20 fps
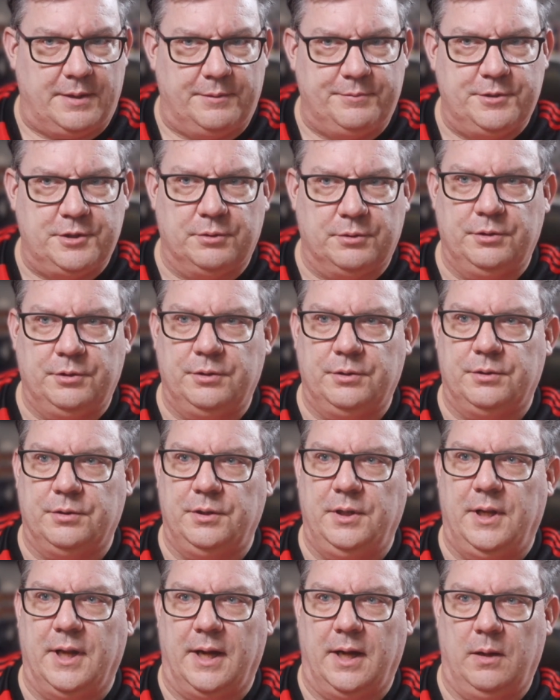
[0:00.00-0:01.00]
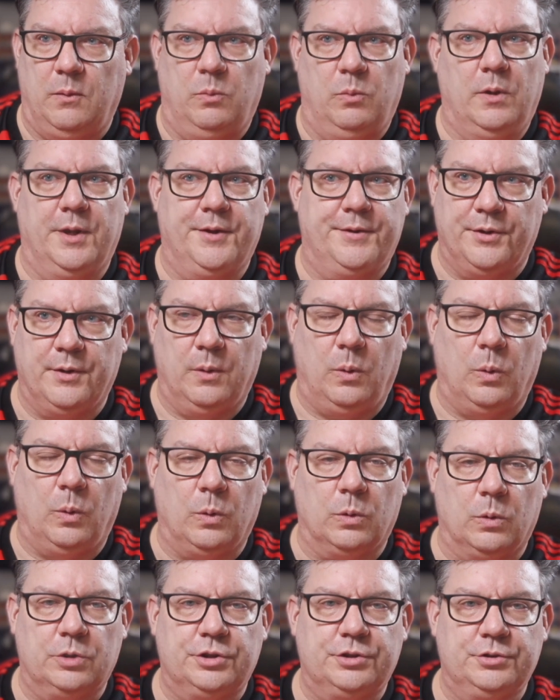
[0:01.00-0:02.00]
I've shown you today, with the
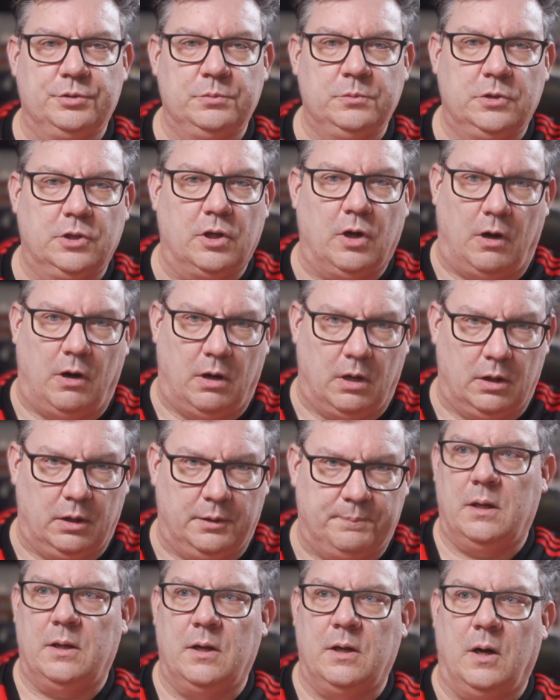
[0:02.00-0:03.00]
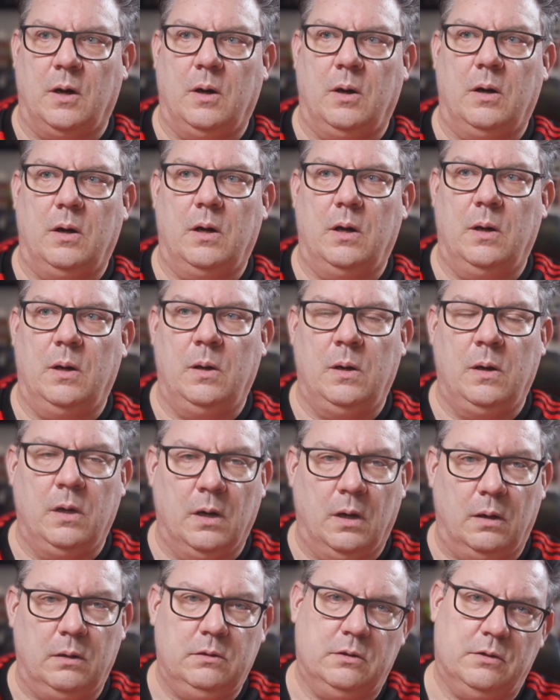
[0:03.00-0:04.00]
horseshoe card. Now, a
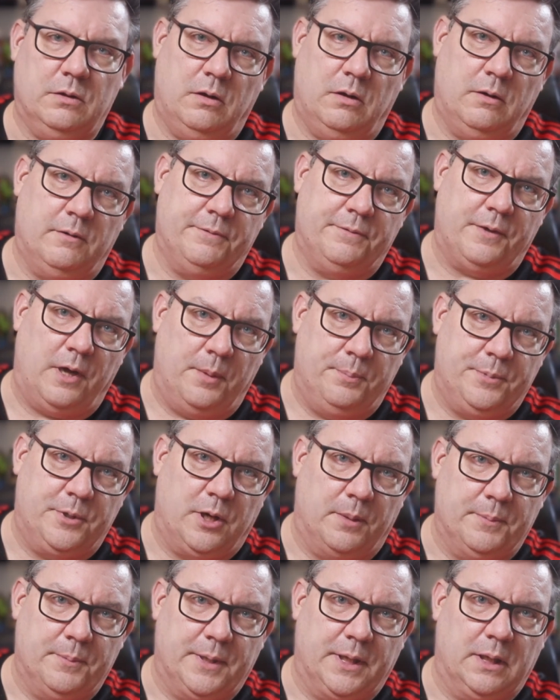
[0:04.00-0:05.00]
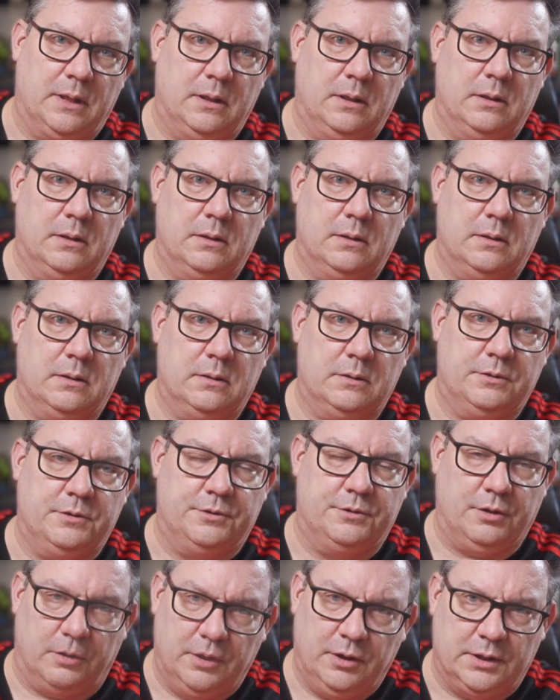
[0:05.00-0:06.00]
lot of upcoming
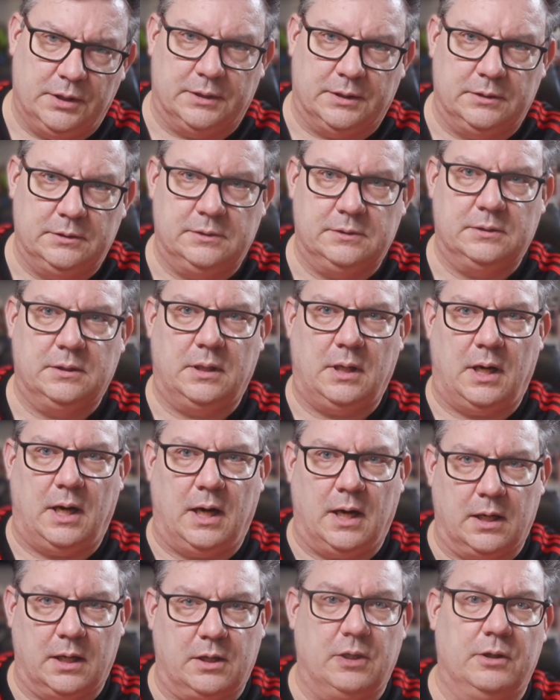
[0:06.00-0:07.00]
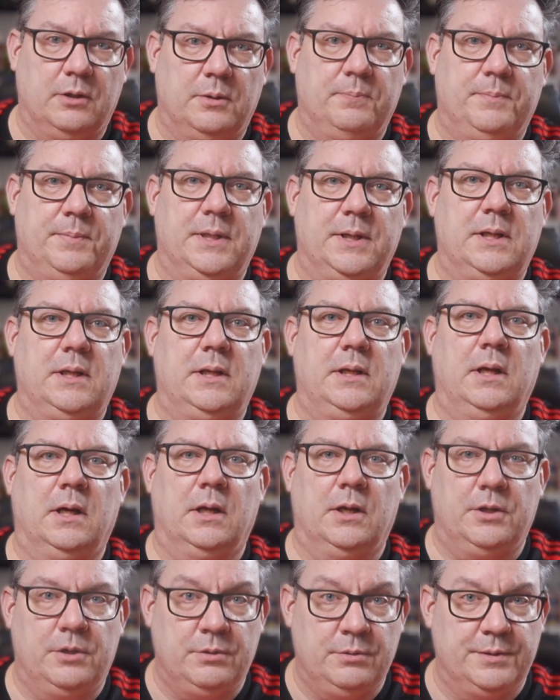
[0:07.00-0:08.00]
tutorials are going to
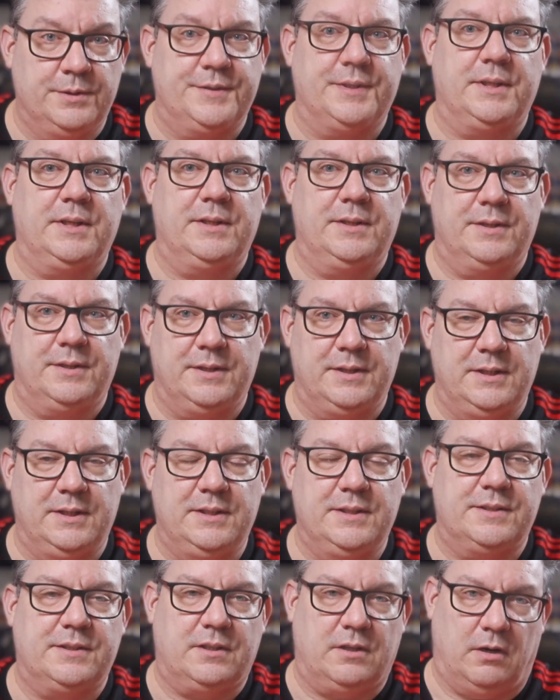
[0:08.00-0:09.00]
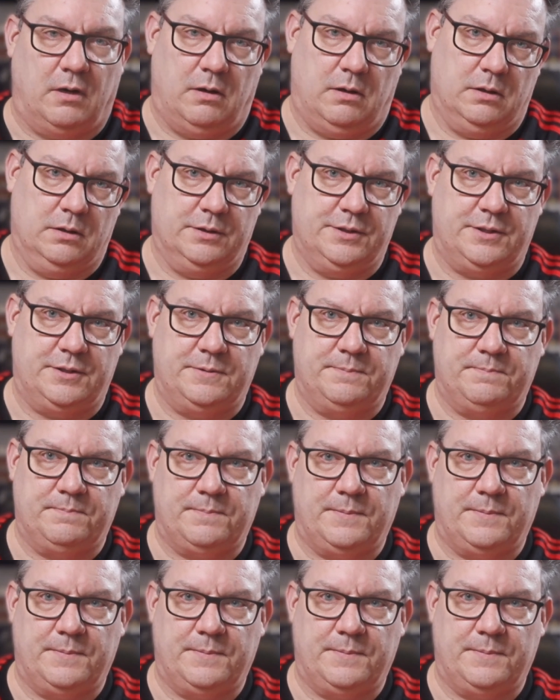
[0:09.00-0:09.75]
be using these cards.